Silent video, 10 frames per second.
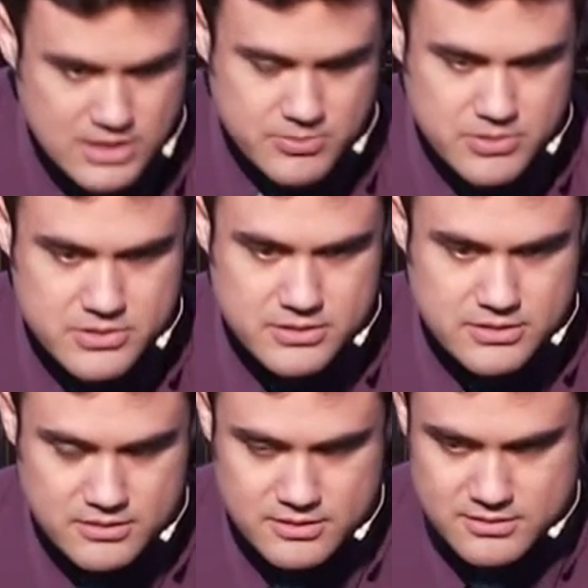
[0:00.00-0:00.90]
had put her
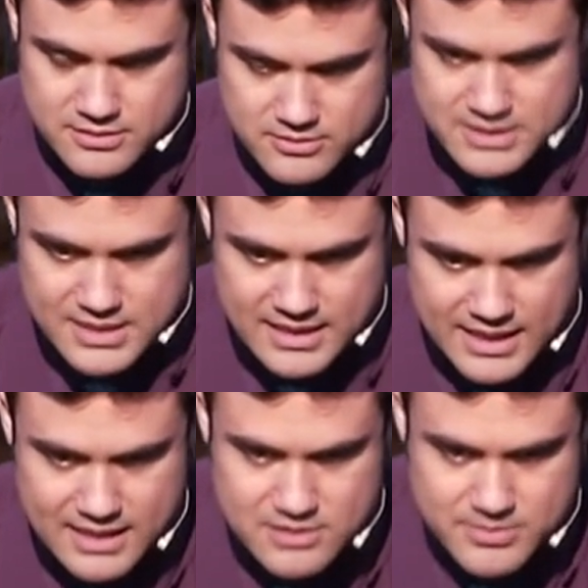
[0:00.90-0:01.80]
little tiny
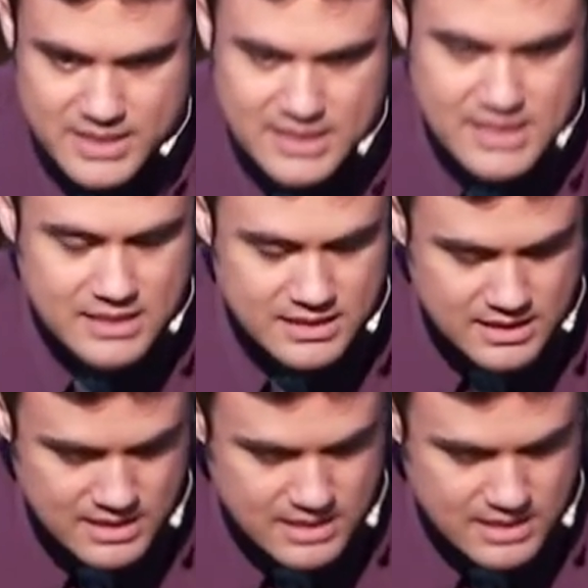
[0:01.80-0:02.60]
hand on my knee,